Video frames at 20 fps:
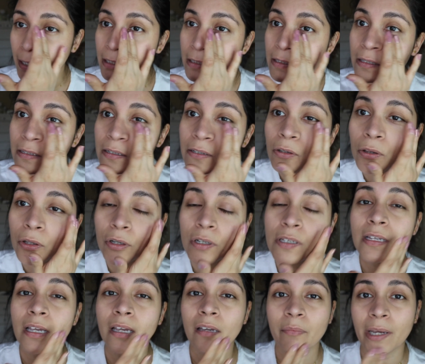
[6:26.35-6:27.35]
it still
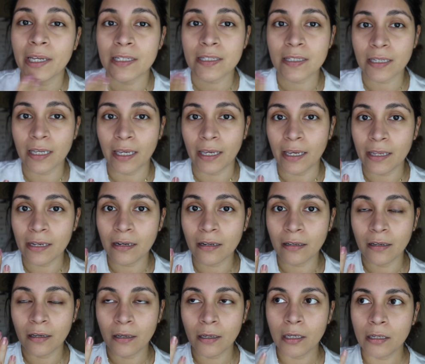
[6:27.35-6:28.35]
looks like my
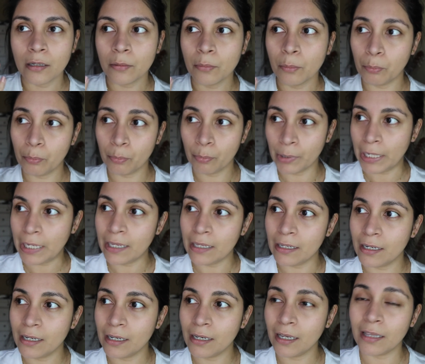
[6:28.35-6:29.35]
skin,
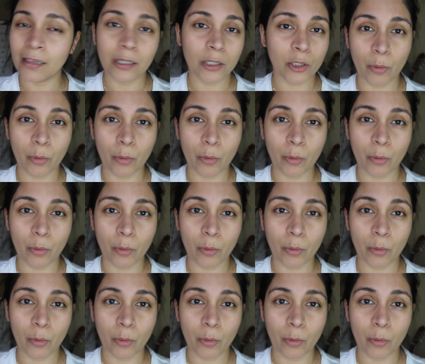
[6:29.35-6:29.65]
but a little